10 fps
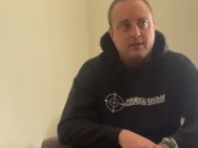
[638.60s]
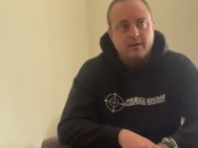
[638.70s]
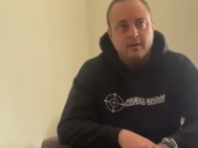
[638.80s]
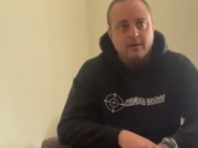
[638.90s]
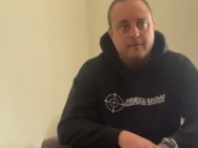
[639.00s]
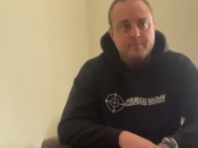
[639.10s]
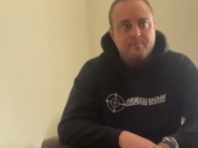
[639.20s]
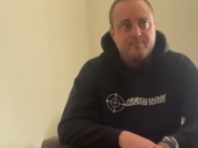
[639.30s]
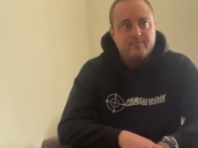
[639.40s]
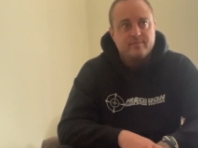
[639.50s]

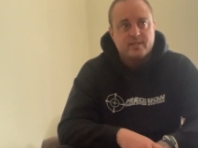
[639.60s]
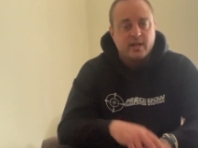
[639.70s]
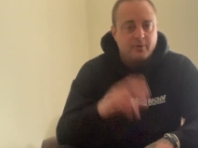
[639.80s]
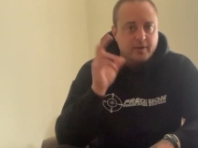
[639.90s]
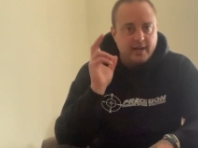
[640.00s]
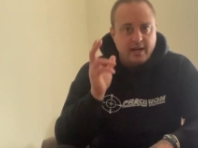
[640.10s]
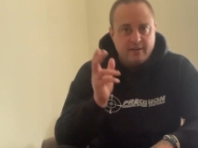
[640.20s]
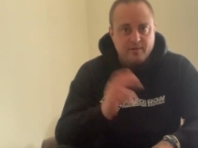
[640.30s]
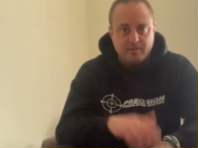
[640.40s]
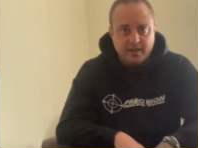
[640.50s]
It's kind of what I
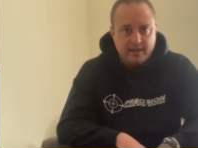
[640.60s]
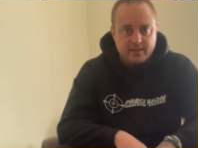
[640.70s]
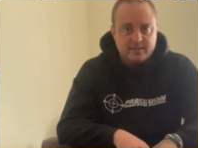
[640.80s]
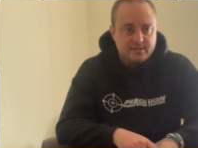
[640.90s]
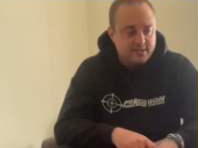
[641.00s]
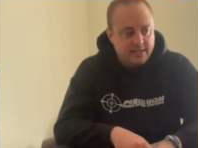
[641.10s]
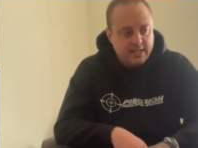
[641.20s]
have in my head because